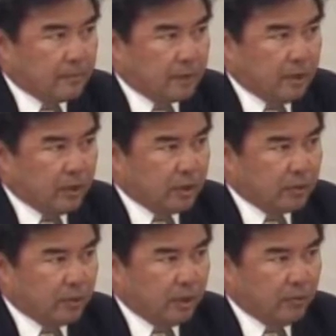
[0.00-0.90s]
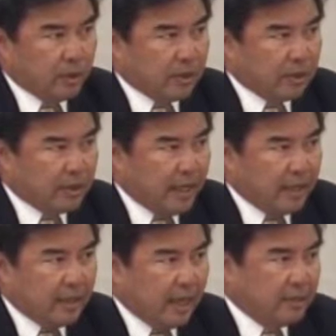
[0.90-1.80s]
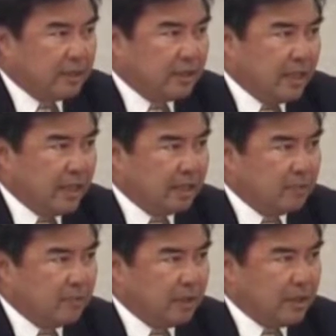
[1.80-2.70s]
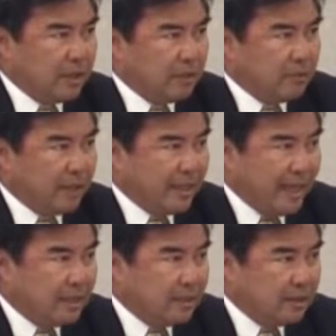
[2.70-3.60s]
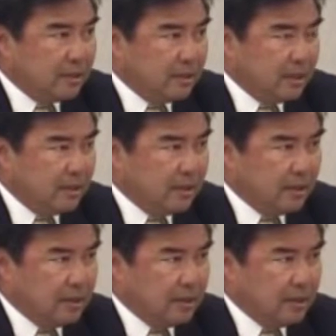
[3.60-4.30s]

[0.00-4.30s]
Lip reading: Can you explain how the state explained that to the cities?